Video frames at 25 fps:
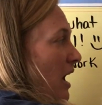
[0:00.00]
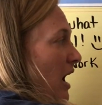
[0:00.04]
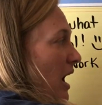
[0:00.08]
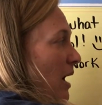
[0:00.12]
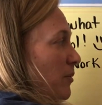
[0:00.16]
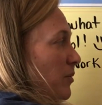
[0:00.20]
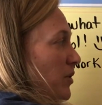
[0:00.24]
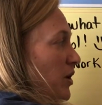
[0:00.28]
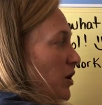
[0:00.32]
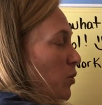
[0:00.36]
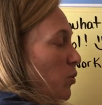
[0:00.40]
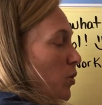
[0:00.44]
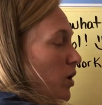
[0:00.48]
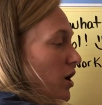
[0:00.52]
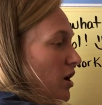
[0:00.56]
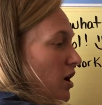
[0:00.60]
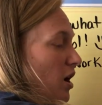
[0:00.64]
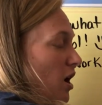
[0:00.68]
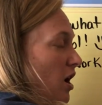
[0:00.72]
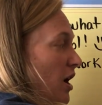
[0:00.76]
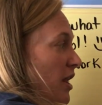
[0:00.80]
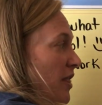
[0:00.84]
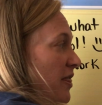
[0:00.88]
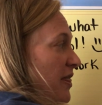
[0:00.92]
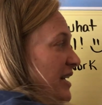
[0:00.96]
I'm going to work
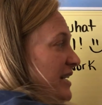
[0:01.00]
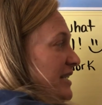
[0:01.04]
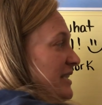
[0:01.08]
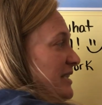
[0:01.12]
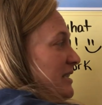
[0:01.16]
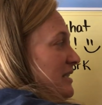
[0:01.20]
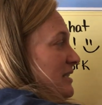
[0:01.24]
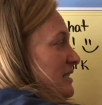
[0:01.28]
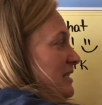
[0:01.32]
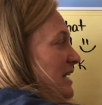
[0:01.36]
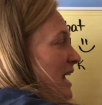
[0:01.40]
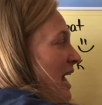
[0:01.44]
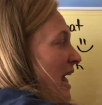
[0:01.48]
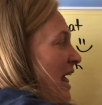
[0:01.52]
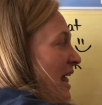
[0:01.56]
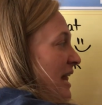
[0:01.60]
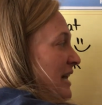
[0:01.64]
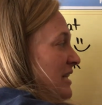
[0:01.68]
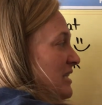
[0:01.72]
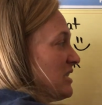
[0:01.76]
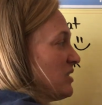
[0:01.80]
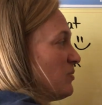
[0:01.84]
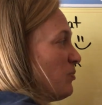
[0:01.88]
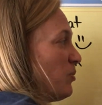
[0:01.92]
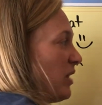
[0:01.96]
on the
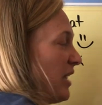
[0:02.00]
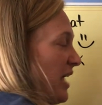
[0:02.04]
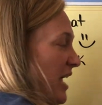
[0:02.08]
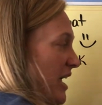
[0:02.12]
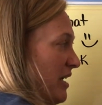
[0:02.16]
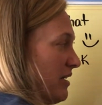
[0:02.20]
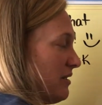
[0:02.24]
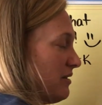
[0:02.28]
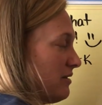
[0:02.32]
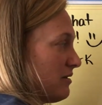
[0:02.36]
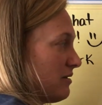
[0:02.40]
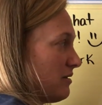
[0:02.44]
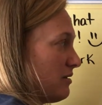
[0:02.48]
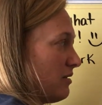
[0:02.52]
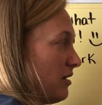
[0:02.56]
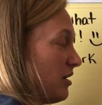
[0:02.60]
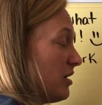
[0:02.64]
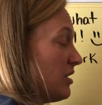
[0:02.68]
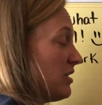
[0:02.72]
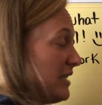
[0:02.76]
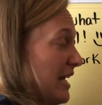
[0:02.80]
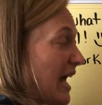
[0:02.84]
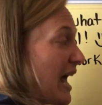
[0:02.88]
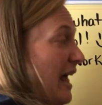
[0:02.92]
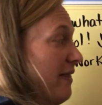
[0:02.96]
tens place,
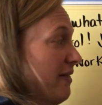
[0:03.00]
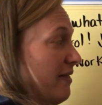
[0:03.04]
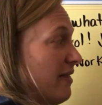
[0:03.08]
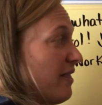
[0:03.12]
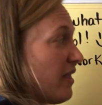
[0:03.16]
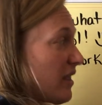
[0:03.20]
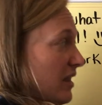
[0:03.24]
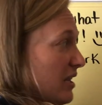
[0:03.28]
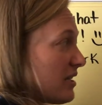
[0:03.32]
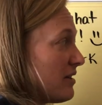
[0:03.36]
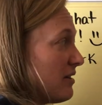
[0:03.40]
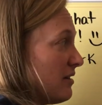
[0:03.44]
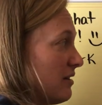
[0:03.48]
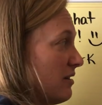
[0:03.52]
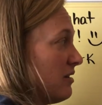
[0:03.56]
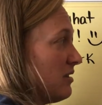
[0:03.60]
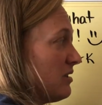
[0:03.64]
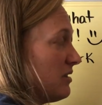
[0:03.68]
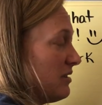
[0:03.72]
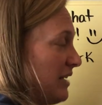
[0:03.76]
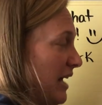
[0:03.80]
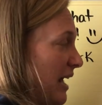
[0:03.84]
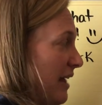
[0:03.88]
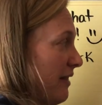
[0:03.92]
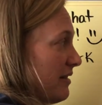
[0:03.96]
or tenths
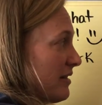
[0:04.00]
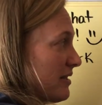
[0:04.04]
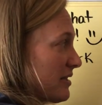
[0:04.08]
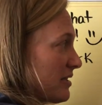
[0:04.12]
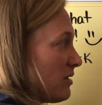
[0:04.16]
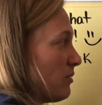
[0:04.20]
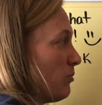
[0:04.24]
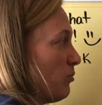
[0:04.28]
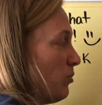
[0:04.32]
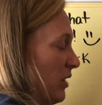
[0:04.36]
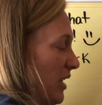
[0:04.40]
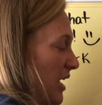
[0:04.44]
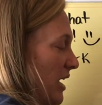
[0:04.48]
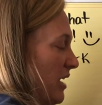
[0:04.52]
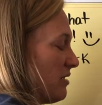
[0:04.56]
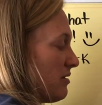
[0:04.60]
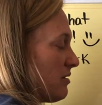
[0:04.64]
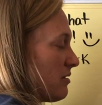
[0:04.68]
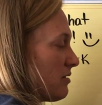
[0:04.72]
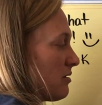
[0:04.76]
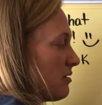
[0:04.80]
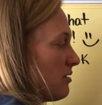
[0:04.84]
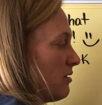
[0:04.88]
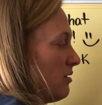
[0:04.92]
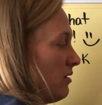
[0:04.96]

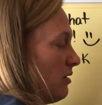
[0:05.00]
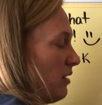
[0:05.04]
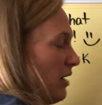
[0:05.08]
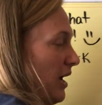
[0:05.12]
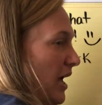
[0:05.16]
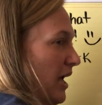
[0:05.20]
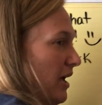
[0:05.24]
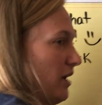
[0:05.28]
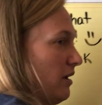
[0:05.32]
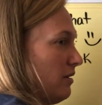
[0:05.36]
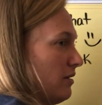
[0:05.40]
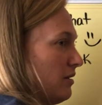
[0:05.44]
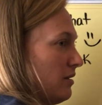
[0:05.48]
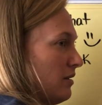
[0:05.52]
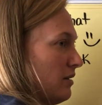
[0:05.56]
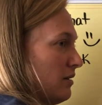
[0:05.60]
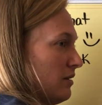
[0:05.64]
place, okay?